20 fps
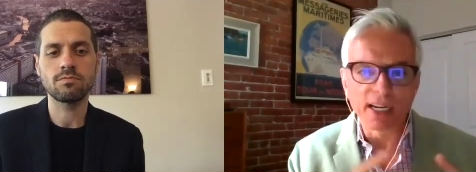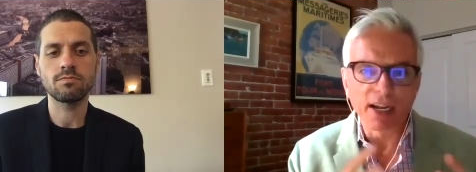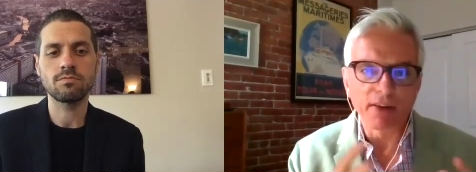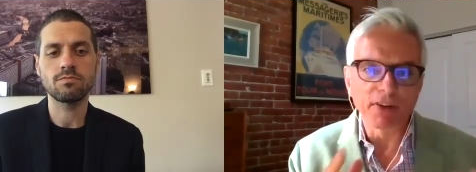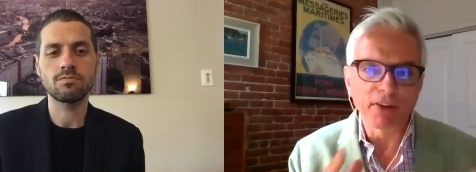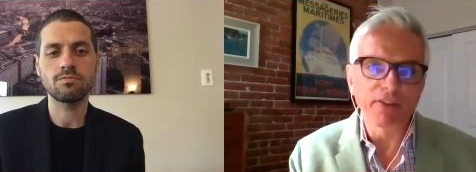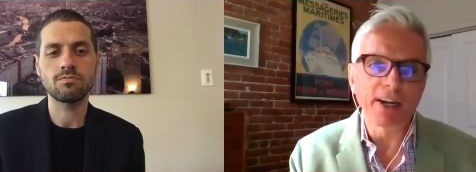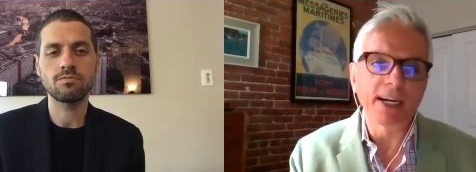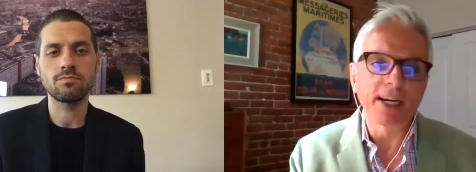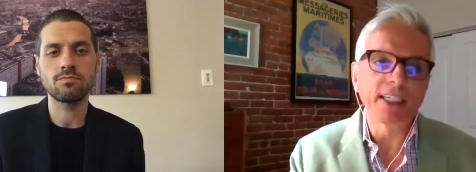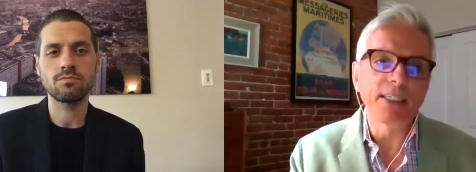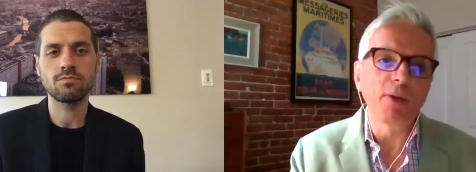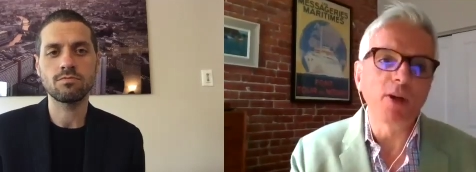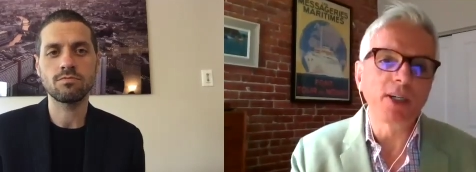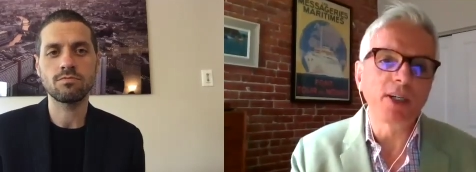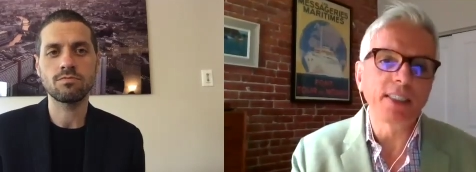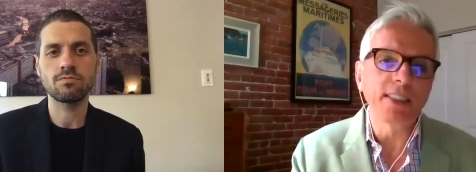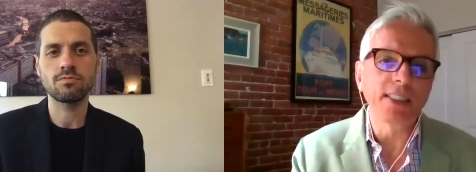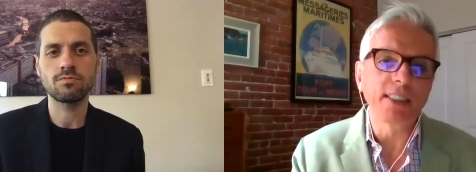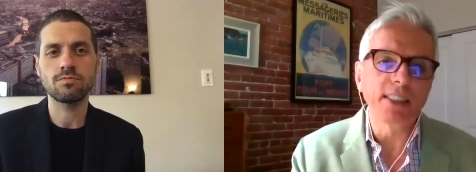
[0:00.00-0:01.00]
Speaker 1: the level of
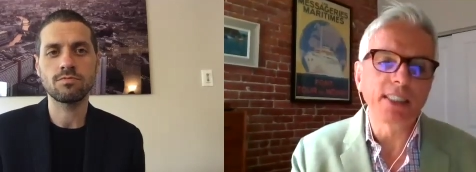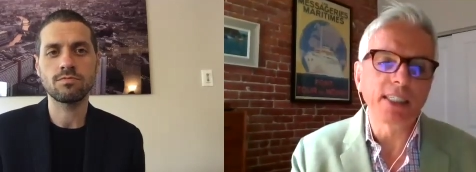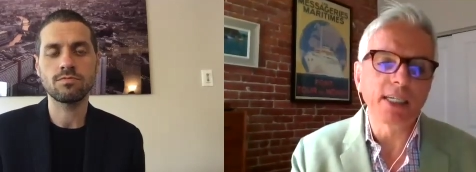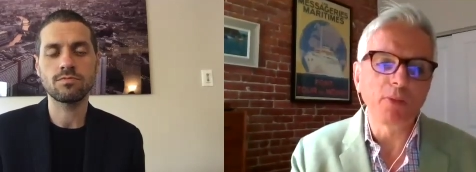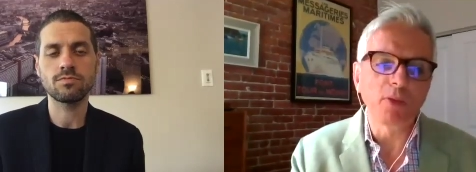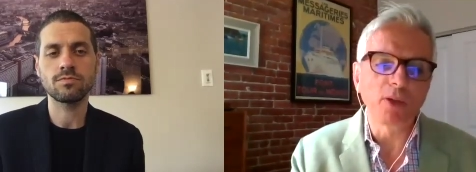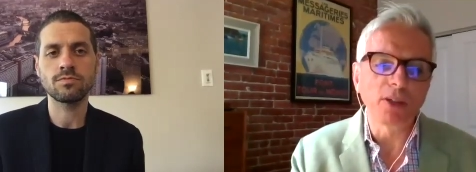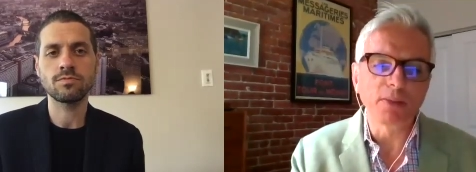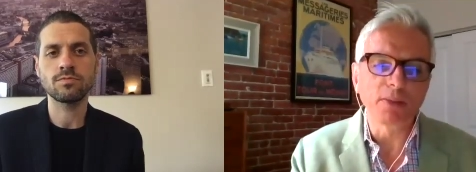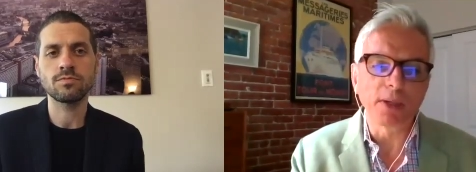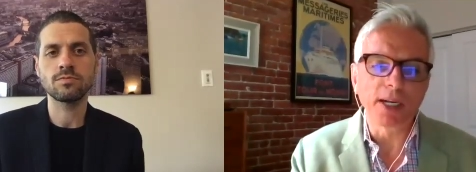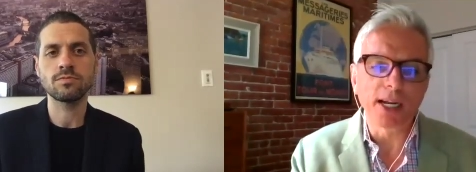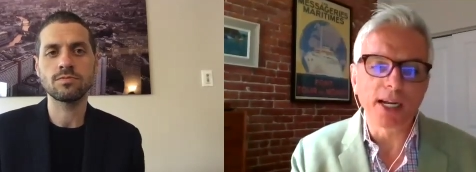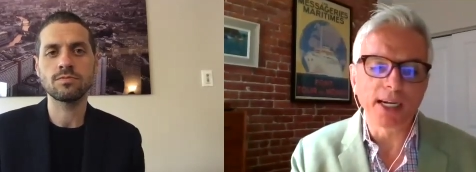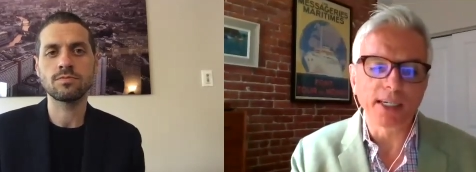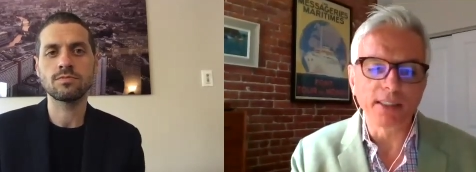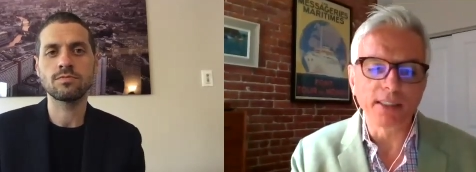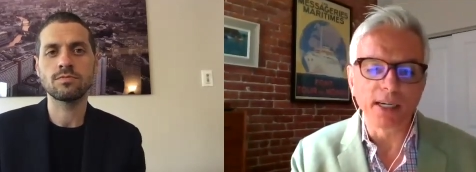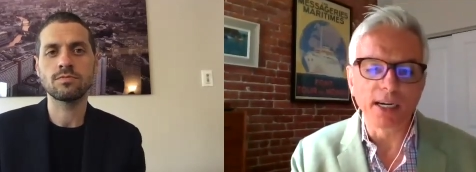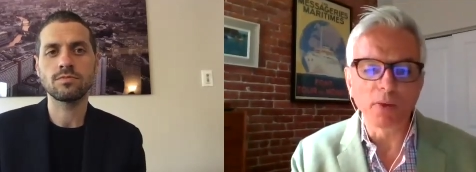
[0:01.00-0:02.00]
antibodies in someone's
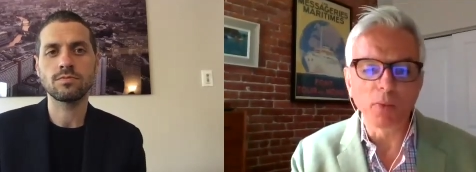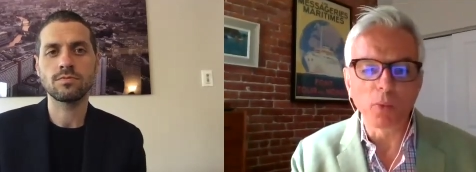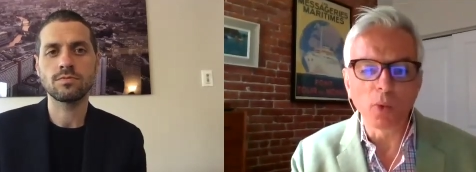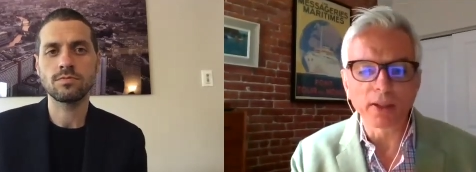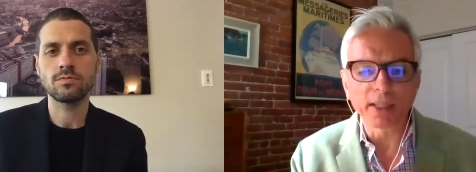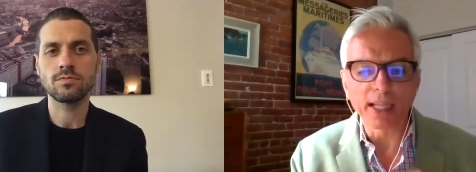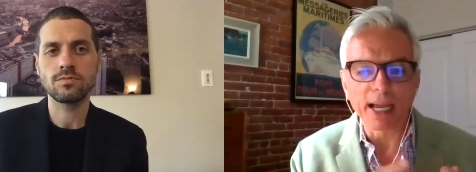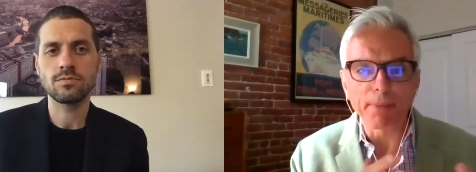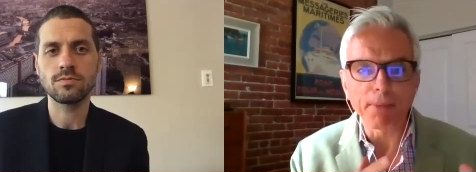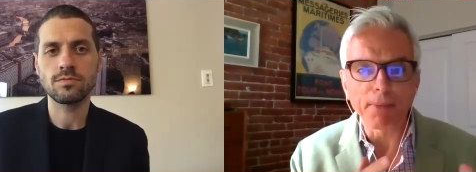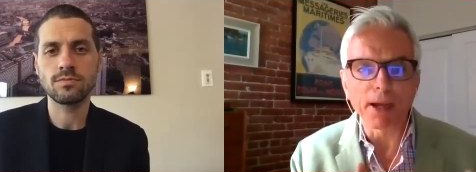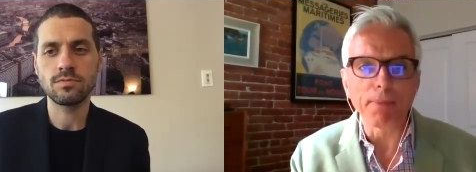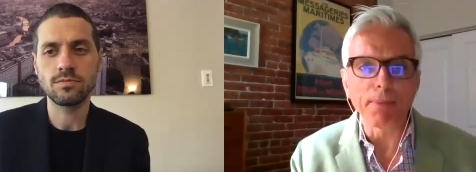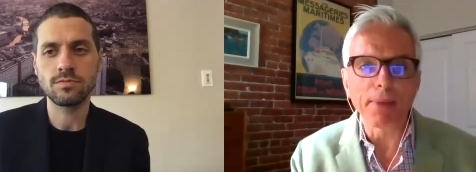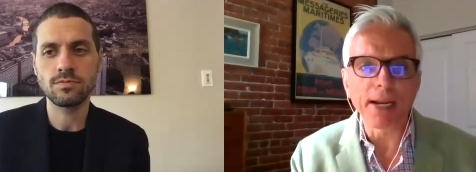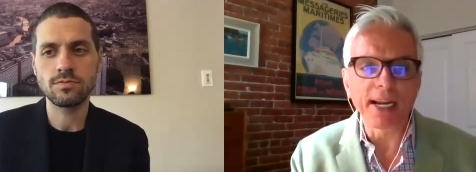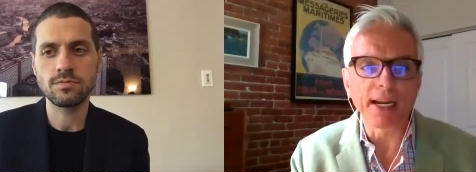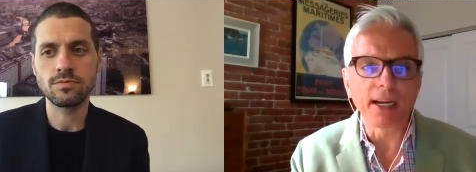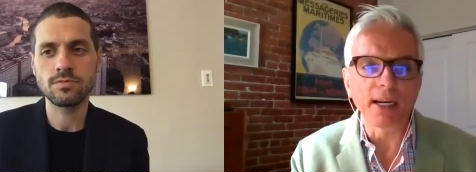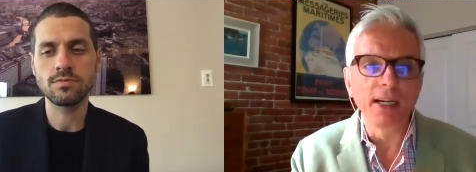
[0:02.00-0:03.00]
blood and, and what that might
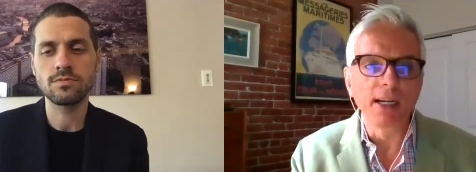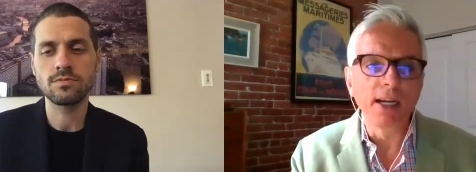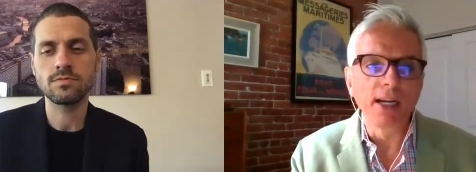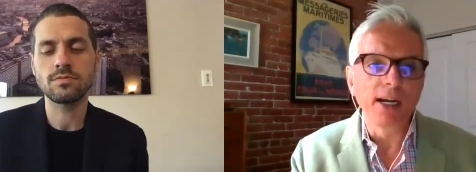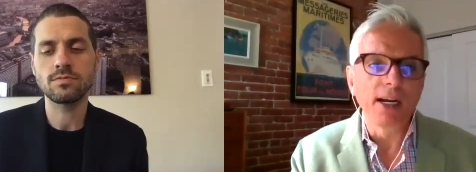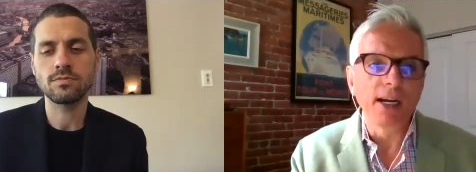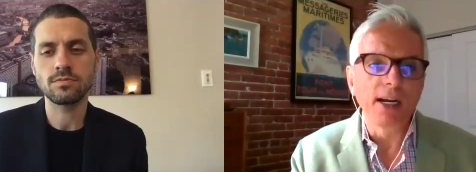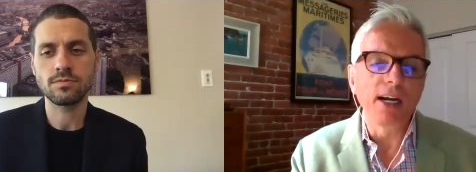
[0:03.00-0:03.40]
mean